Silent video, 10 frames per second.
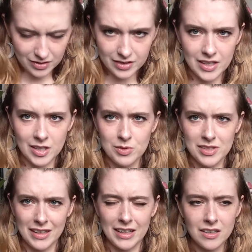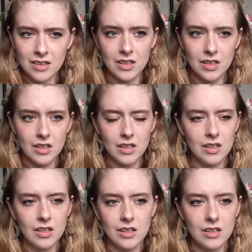And I was like,
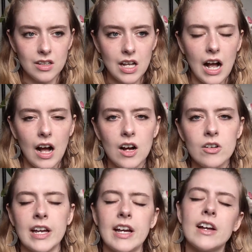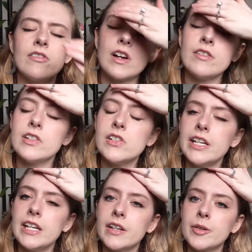okay, I feel
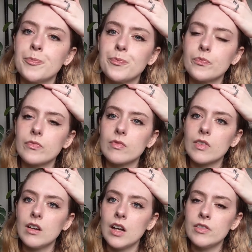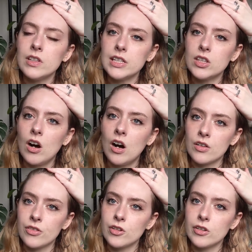like the
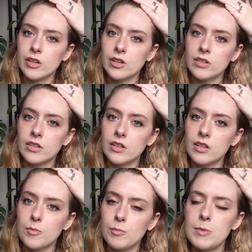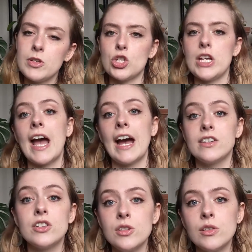author, maybe she had
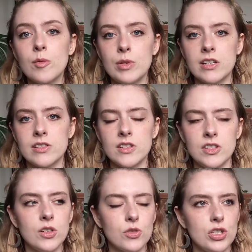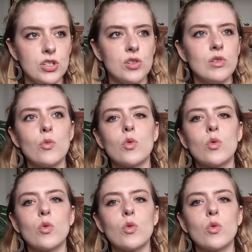to do that because it's, she's doing